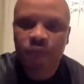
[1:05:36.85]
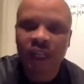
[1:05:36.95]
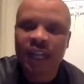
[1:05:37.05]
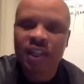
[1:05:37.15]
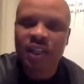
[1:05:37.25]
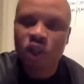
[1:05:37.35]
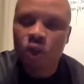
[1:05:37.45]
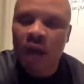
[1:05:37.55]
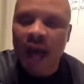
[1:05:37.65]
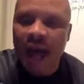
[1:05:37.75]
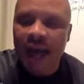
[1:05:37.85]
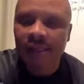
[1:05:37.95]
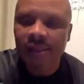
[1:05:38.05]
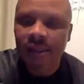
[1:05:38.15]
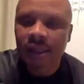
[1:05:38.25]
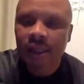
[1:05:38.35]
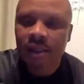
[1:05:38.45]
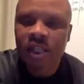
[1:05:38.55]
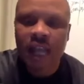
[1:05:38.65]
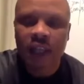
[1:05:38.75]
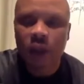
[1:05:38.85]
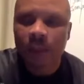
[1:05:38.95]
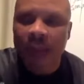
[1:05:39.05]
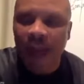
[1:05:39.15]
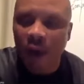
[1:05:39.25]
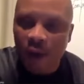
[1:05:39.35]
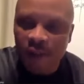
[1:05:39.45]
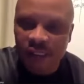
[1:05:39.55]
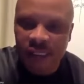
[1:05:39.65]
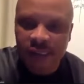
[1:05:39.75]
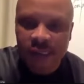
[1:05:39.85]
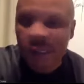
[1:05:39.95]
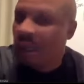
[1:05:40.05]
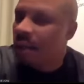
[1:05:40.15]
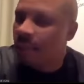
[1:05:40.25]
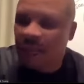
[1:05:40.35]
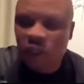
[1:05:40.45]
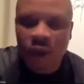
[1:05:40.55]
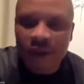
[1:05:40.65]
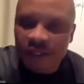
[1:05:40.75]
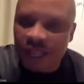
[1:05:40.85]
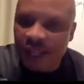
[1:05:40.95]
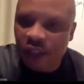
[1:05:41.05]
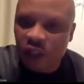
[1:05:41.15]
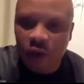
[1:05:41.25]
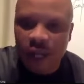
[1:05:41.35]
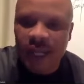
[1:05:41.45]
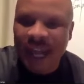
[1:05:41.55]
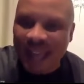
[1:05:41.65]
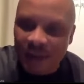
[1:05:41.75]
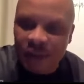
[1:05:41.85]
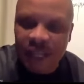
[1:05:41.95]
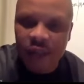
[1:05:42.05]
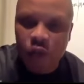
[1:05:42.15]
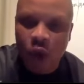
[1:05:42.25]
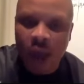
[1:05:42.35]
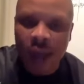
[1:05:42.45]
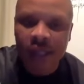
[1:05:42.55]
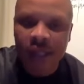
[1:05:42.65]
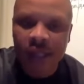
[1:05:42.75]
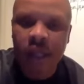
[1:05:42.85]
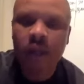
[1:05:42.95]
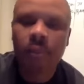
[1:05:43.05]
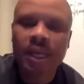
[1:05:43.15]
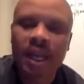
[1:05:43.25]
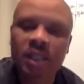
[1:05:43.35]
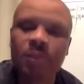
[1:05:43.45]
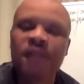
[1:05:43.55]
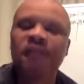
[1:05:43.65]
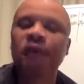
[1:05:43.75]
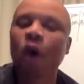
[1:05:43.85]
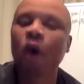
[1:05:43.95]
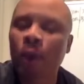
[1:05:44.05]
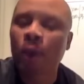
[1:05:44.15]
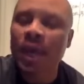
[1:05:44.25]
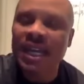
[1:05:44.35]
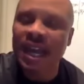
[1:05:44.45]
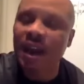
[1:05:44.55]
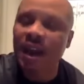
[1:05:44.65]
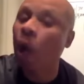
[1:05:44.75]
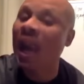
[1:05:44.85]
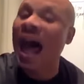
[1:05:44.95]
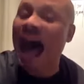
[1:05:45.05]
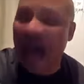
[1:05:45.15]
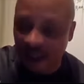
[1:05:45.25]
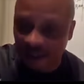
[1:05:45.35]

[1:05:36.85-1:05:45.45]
Let you guys check your back offices, make sure everything is straight, everything is right, because before we can go live,